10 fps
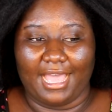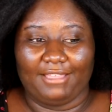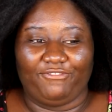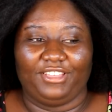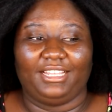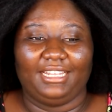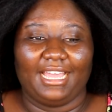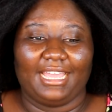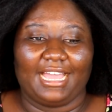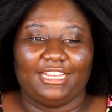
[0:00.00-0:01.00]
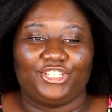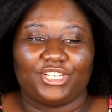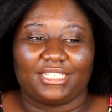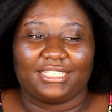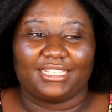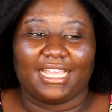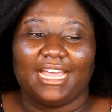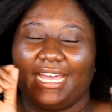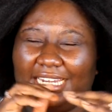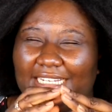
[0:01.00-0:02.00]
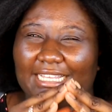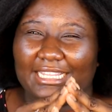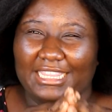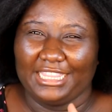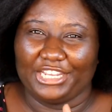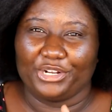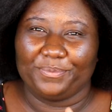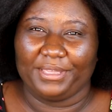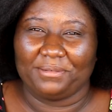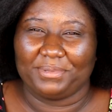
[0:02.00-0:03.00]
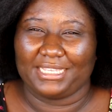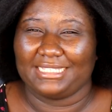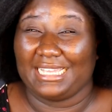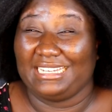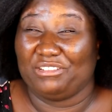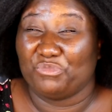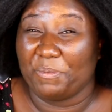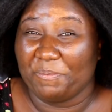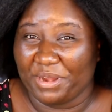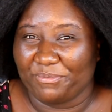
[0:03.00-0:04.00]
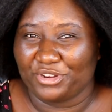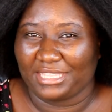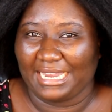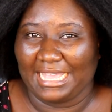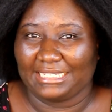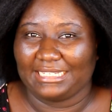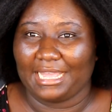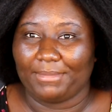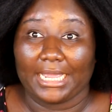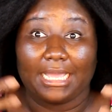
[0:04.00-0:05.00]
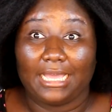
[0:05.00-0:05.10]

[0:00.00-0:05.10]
I feel like I just cut it a little bit because I didn't remember the last time I